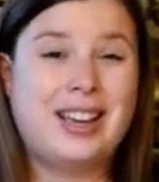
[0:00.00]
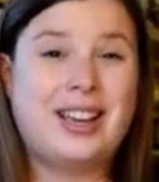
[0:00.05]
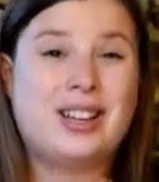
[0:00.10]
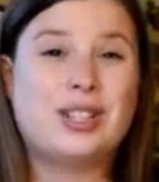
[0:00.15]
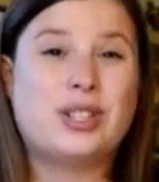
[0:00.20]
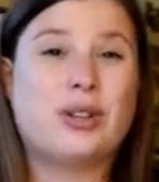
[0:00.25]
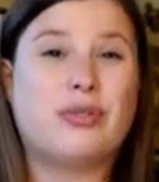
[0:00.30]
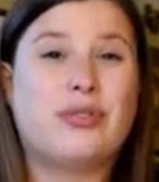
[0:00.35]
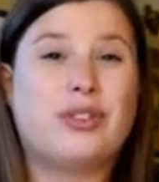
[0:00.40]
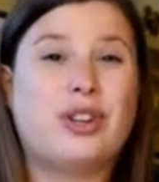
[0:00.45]

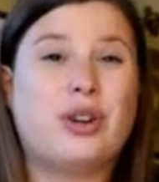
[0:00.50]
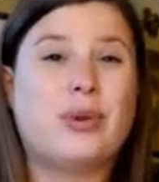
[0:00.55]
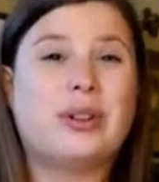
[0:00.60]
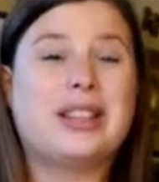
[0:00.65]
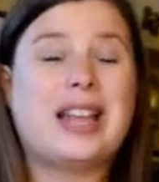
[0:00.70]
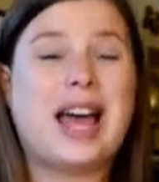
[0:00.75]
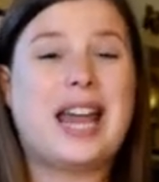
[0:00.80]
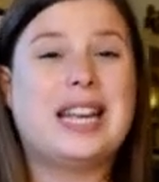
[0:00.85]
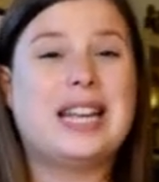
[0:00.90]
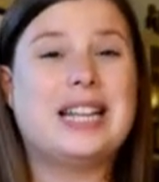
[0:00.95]
So if you know what
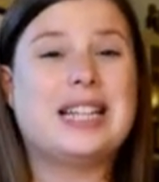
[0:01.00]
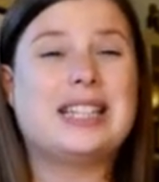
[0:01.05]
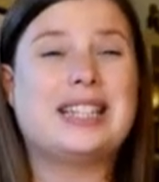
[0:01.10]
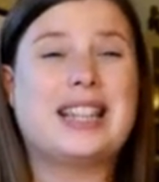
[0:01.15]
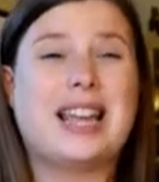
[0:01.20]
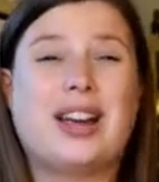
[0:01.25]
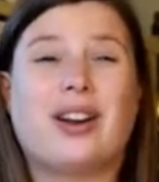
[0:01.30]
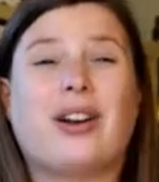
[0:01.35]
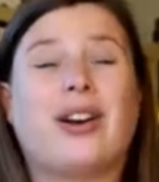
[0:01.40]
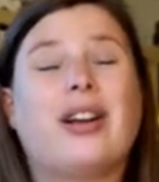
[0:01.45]
that is,
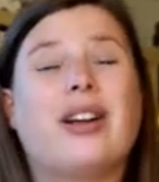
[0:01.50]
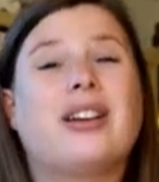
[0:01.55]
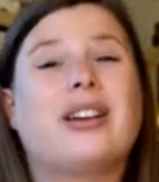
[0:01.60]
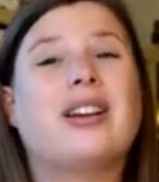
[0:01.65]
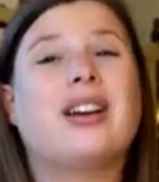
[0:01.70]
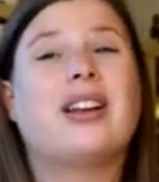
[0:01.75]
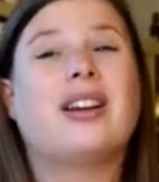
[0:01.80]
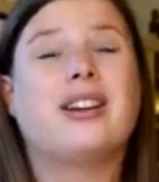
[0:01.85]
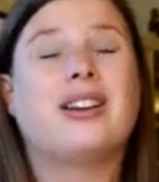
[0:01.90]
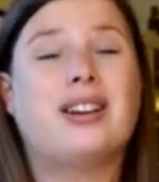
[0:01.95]
they are
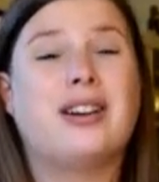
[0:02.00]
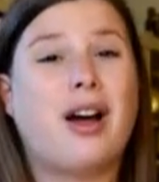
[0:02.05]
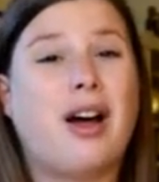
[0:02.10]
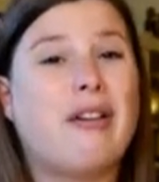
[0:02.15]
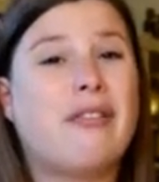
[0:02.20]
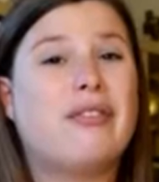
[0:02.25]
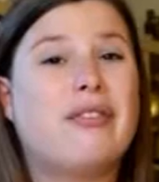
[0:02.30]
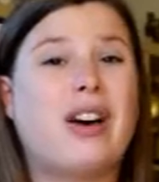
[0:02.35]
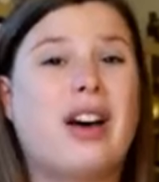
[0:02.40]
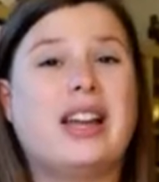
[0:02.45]

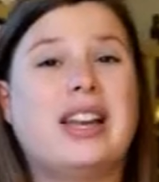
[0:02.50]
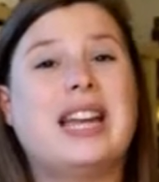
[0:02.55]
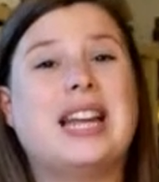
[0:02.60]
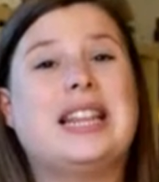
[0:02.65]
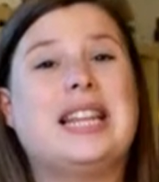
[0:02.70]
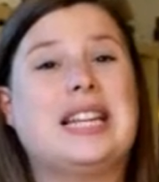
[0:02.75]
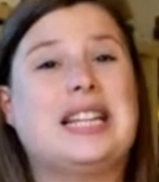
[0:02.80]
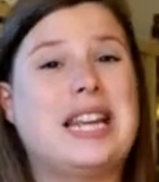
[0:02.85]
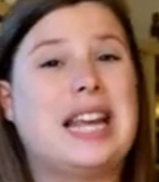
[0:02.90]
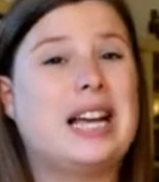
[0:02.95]
not fun and
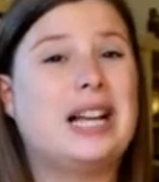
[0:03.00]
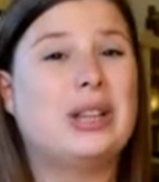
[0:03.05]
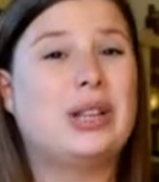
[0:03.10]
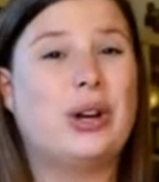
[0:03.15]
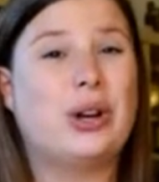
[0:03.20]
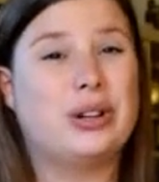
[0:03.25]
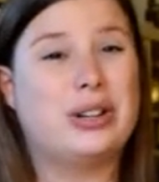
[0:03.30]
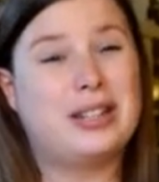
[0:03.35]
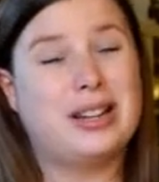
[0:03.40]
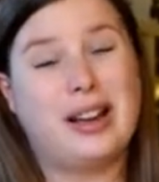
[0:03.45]
they take a
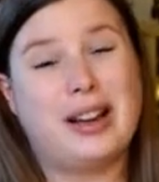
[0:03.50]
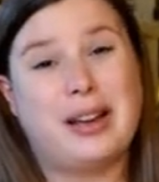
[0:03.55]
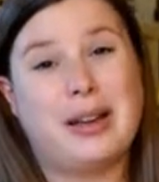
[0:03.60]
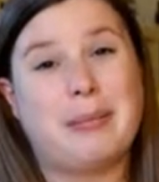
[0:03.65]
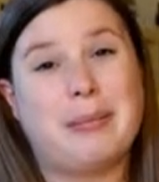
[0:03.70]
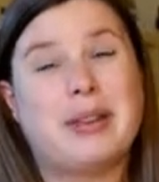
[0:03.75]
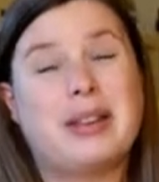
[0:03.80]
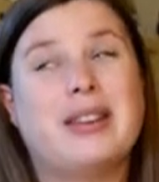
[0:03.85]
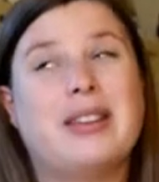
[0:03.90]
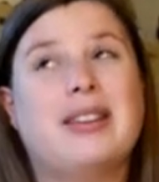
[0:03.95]
long time.